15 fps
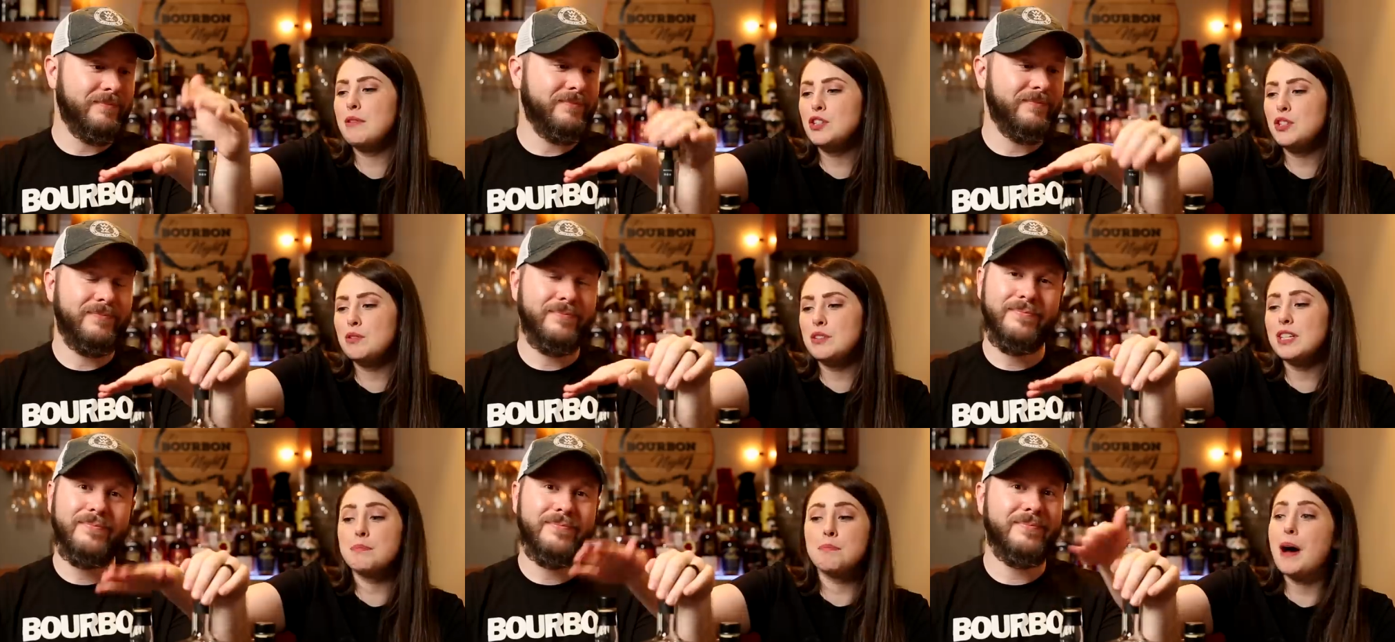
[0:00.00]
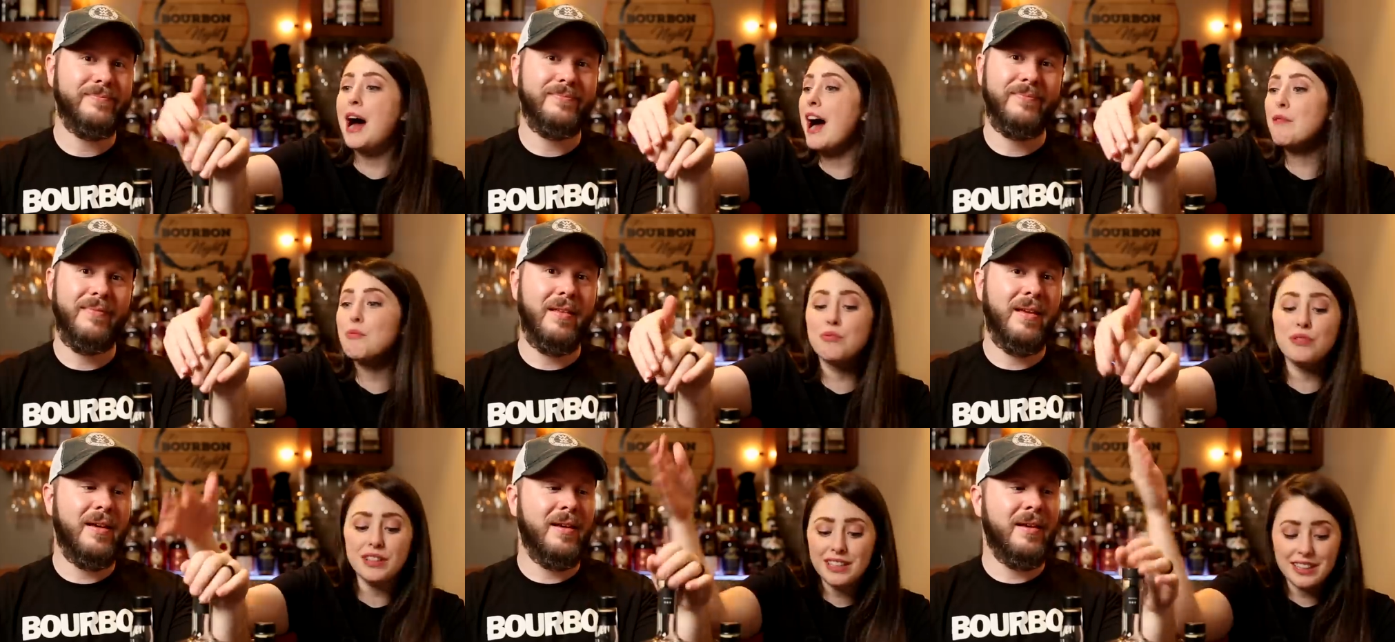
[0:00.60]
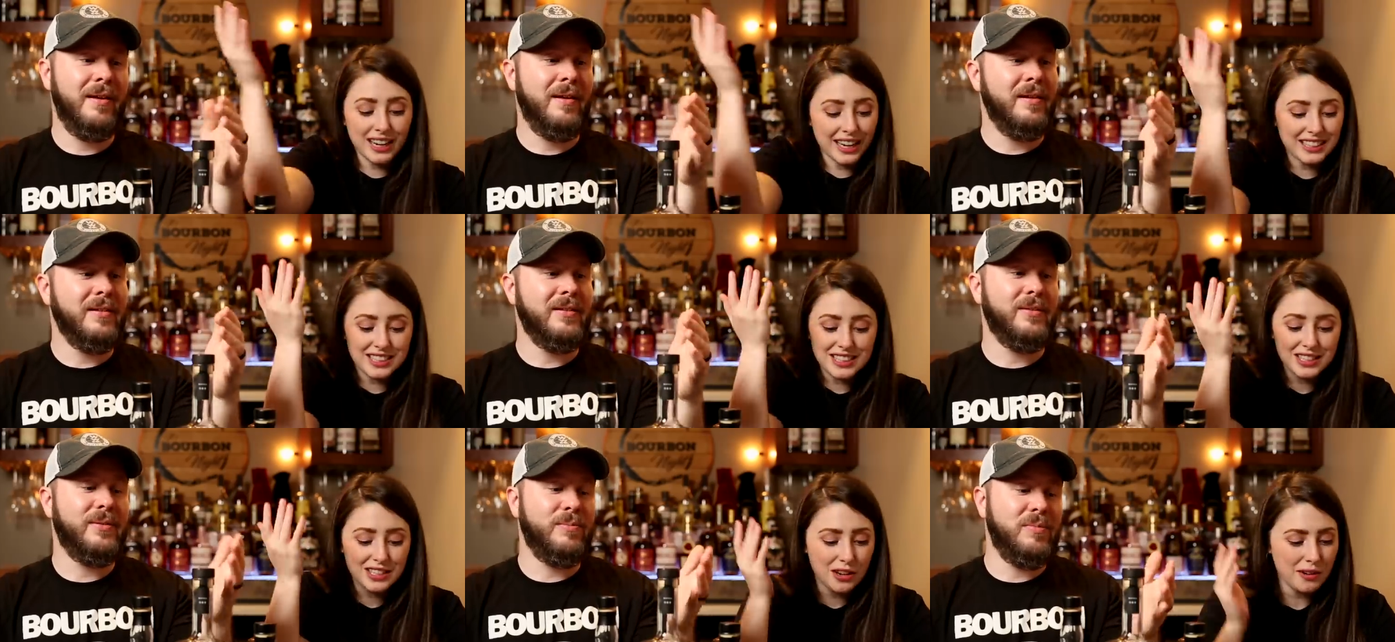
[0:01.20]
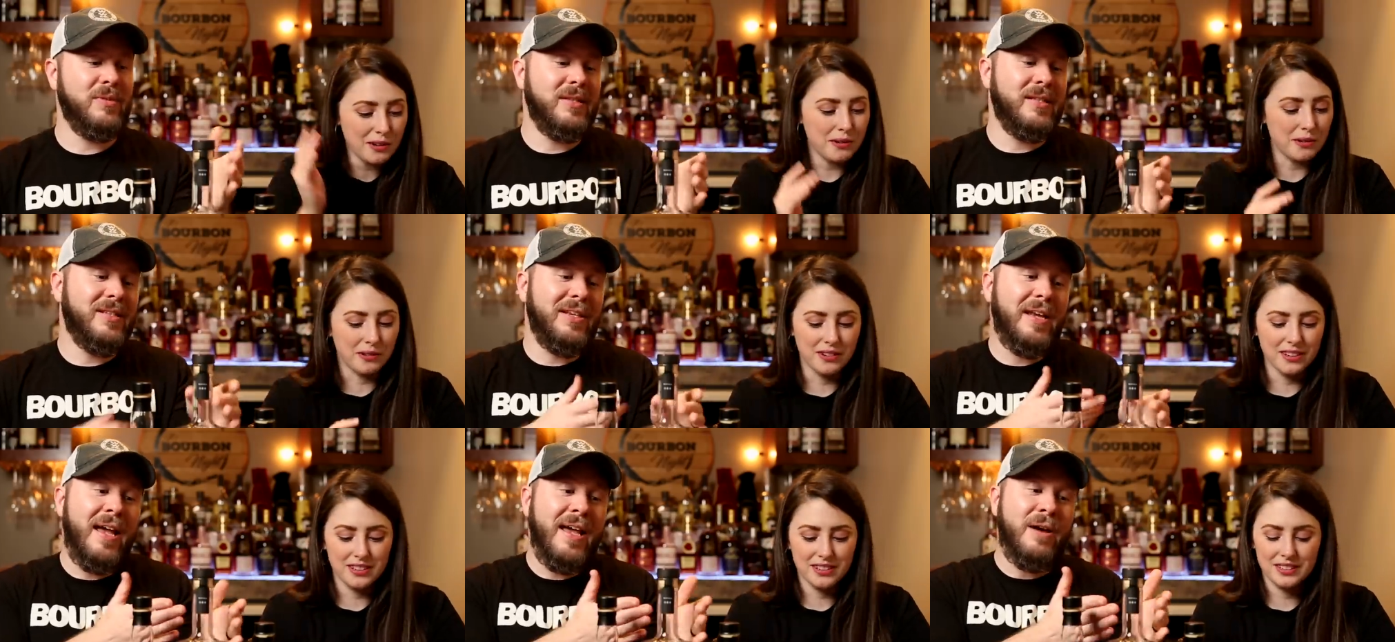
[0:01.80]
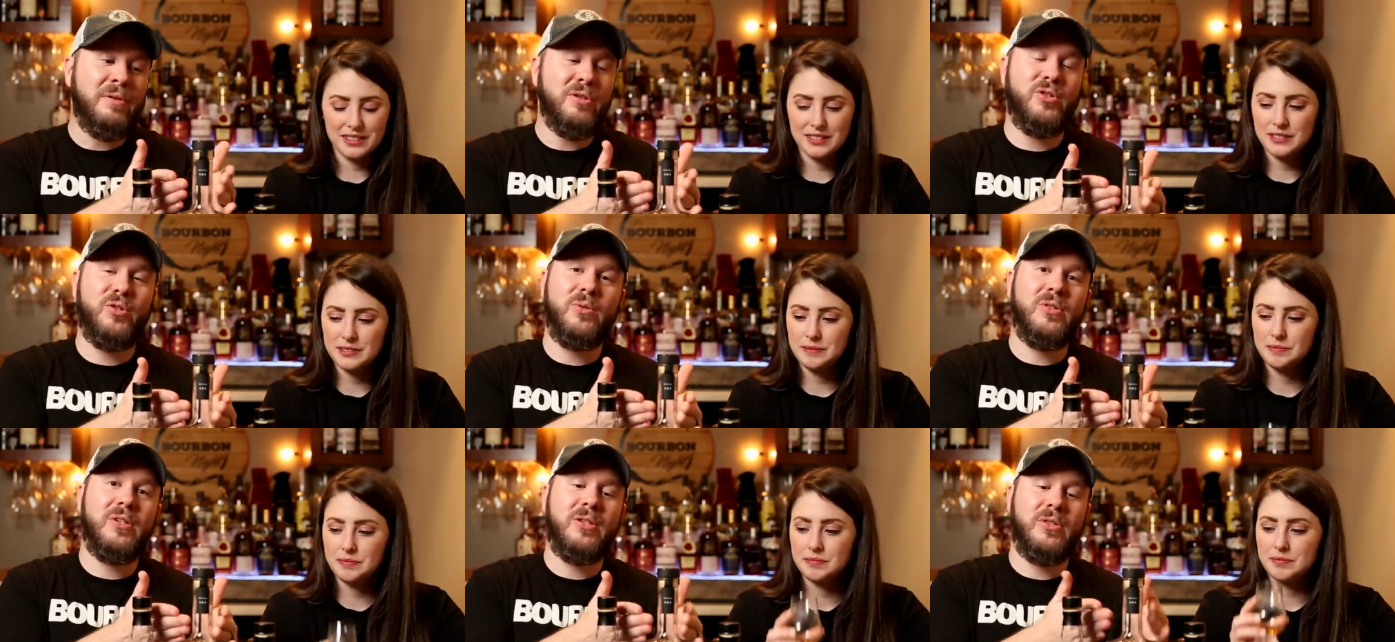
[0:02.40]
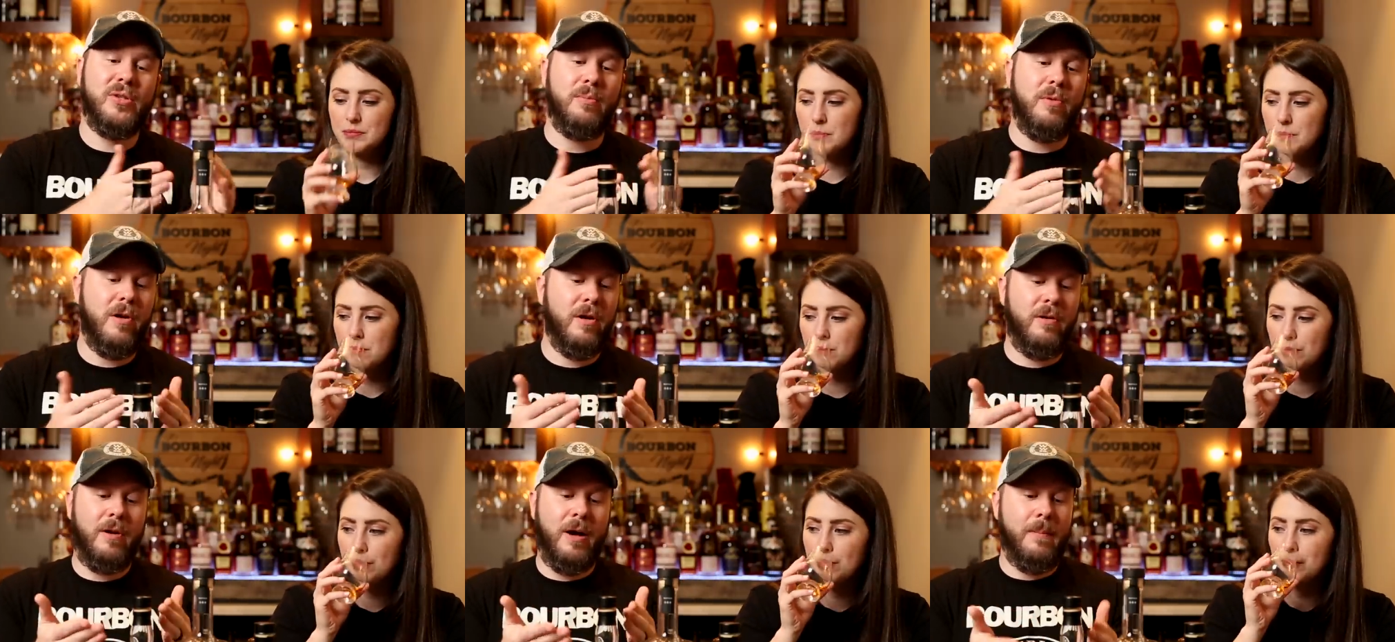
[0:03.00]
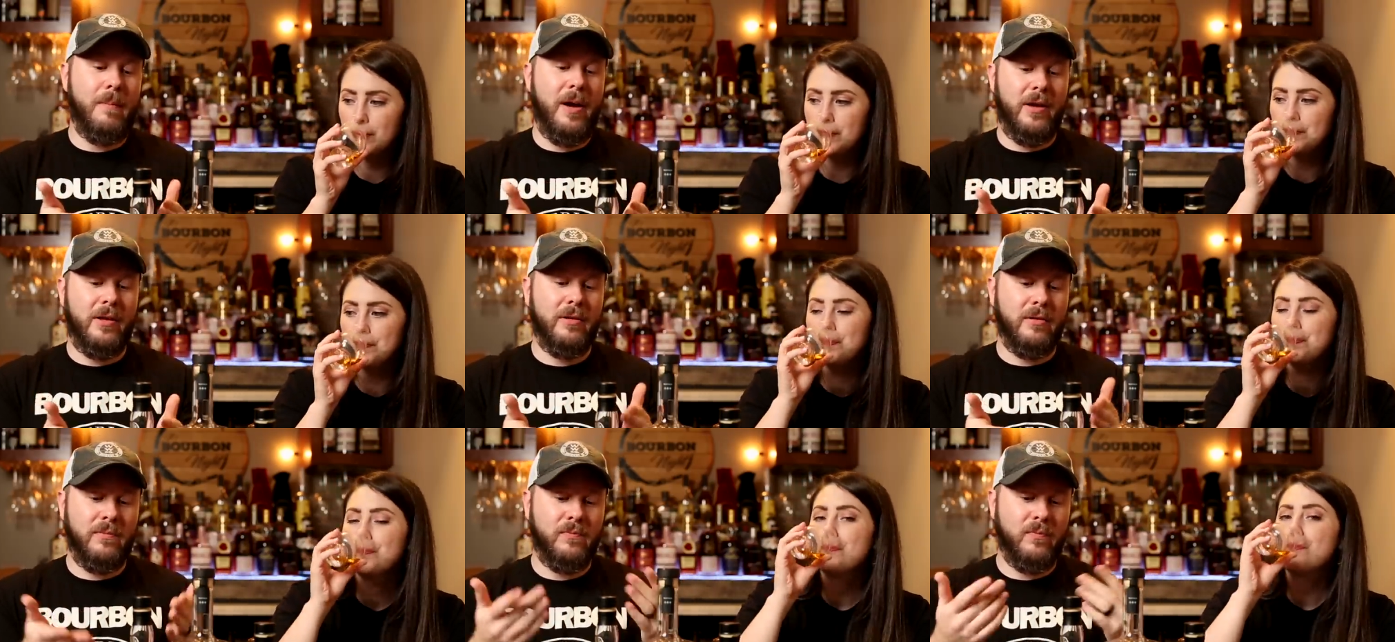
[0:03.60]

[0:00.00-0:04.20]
Speaker 1: I would choose this, but I really like this too.
Speaker 2: Today I would choose this. Tomorrow I might